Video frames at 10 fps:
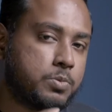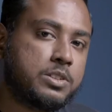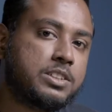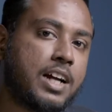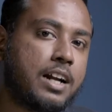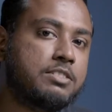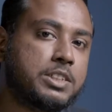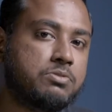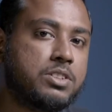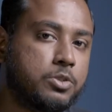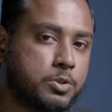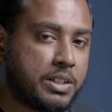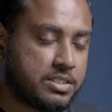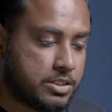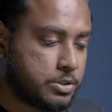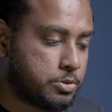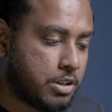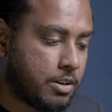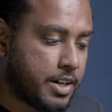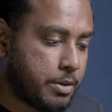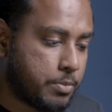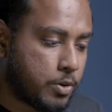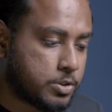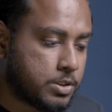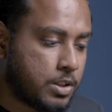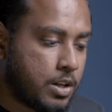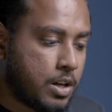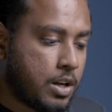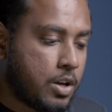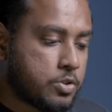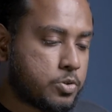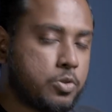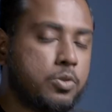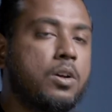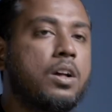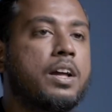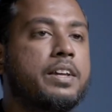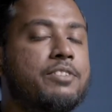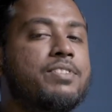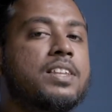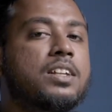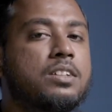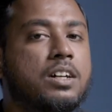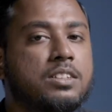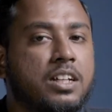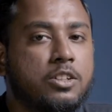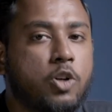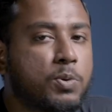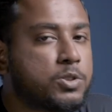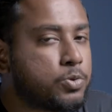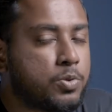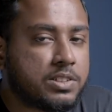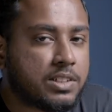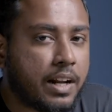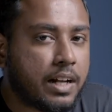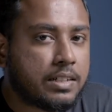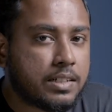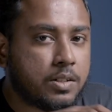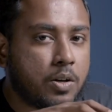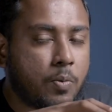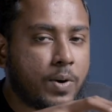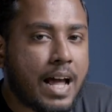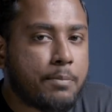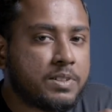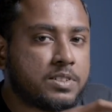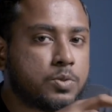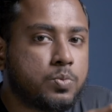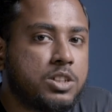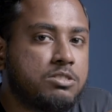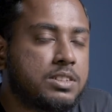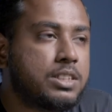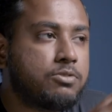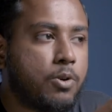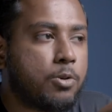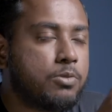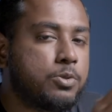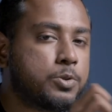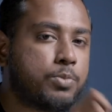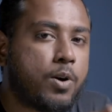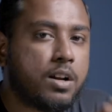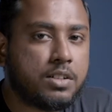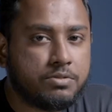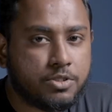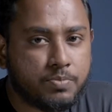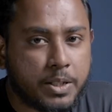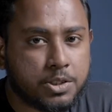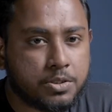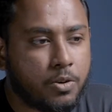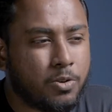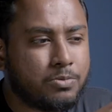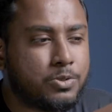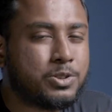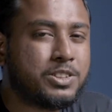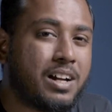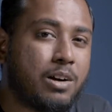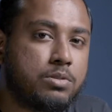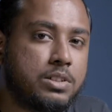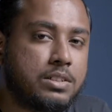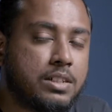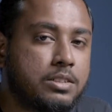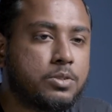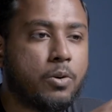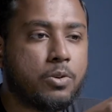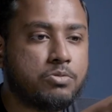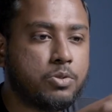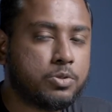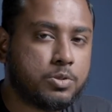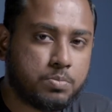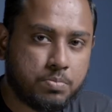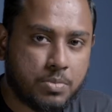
will start receiving those messages to our inbox. So given that the e-commerce store is connected, what happens is we receive all of those product information, all of those checkout details, all of those